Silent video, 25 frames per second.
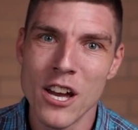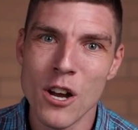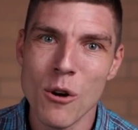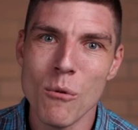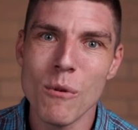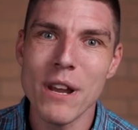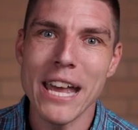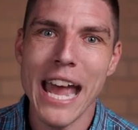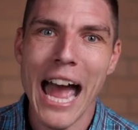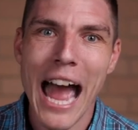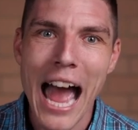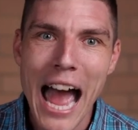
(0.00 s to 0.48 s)

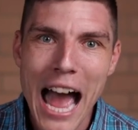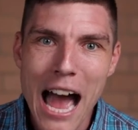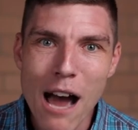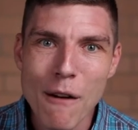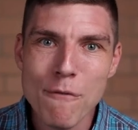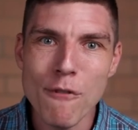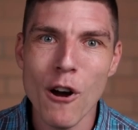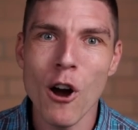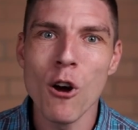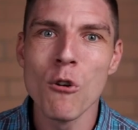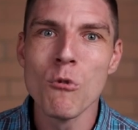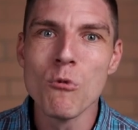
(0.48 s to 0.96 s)
We
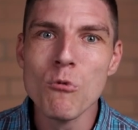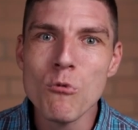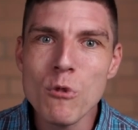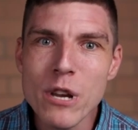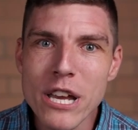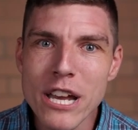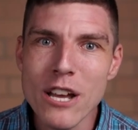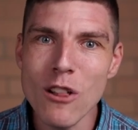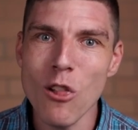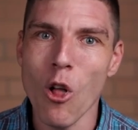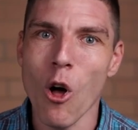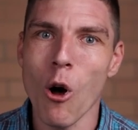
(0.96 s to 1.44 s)
have a
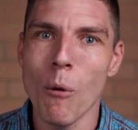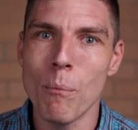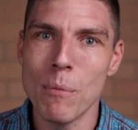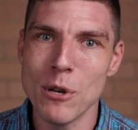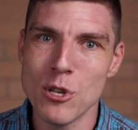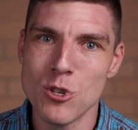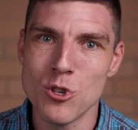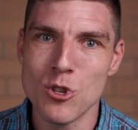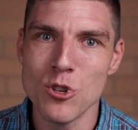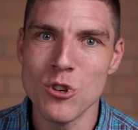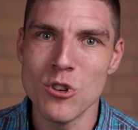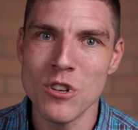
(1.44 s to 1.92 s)
real
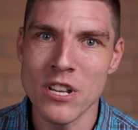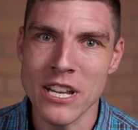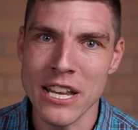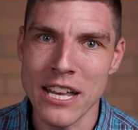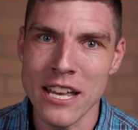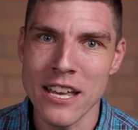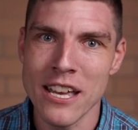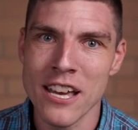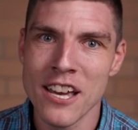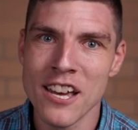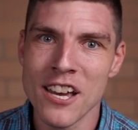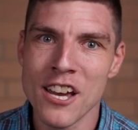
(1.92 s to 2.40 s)

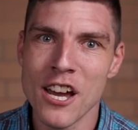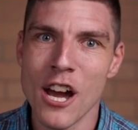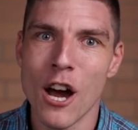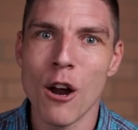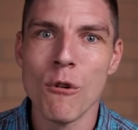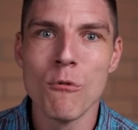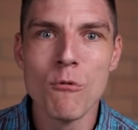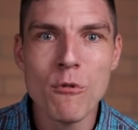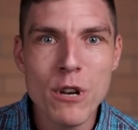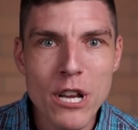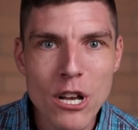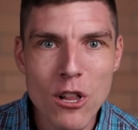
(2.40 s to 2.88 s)
opportunity
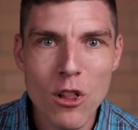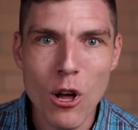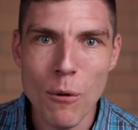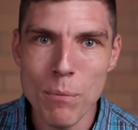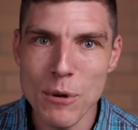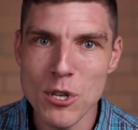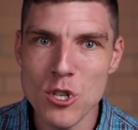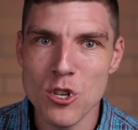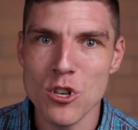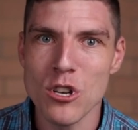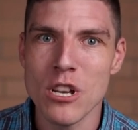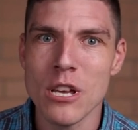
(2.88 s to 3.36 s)

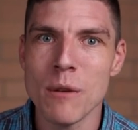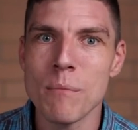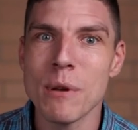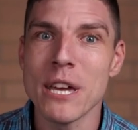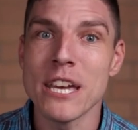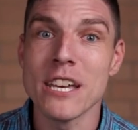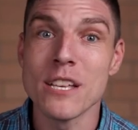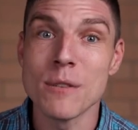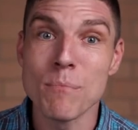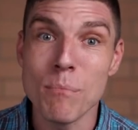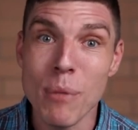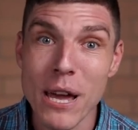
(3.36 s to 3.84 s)

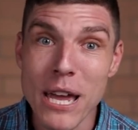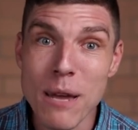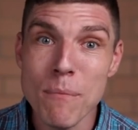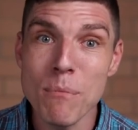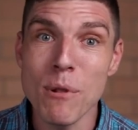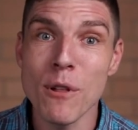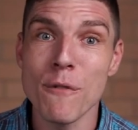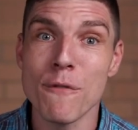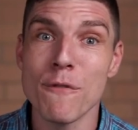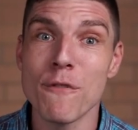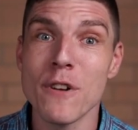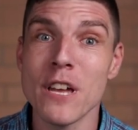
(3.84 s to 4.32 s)
because
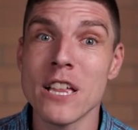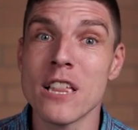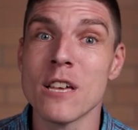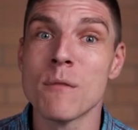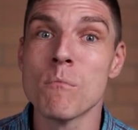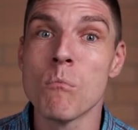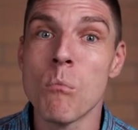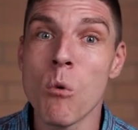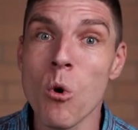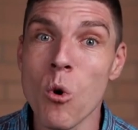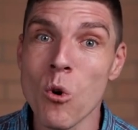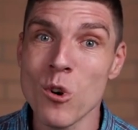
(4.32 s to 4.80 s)
people are
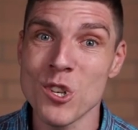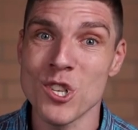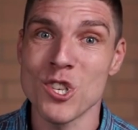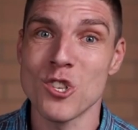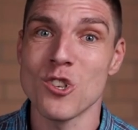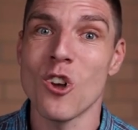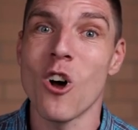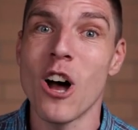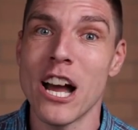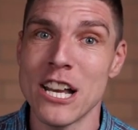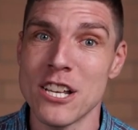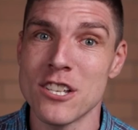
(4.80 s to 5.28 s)
feeling more
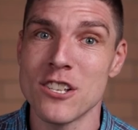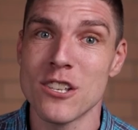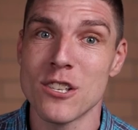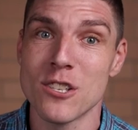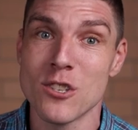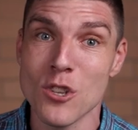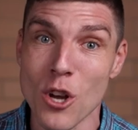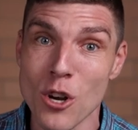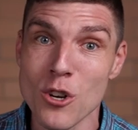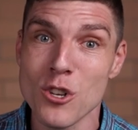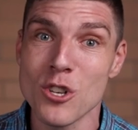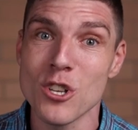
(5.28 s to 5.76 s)

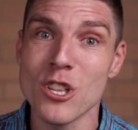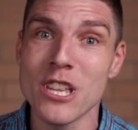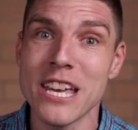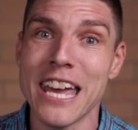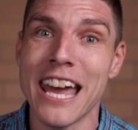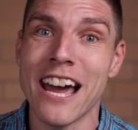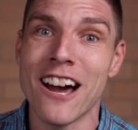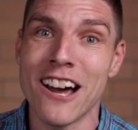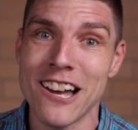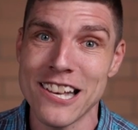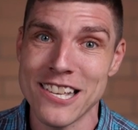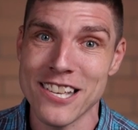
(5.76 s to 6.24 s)

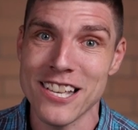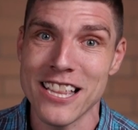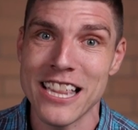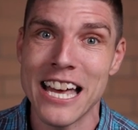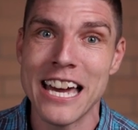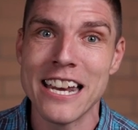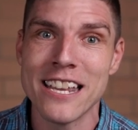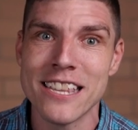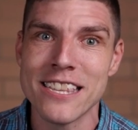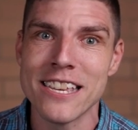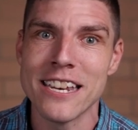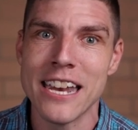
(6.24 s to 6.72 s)
socially
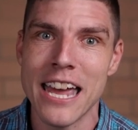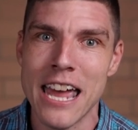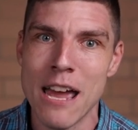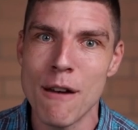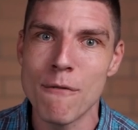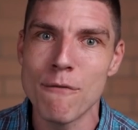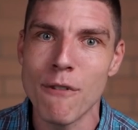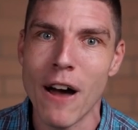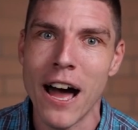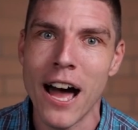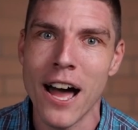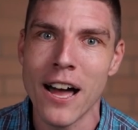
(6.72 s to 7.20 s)
isolated than
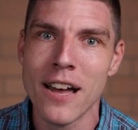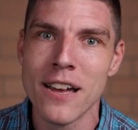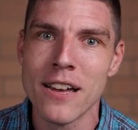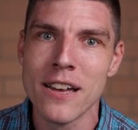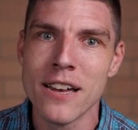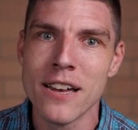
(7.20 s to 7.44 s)
ever.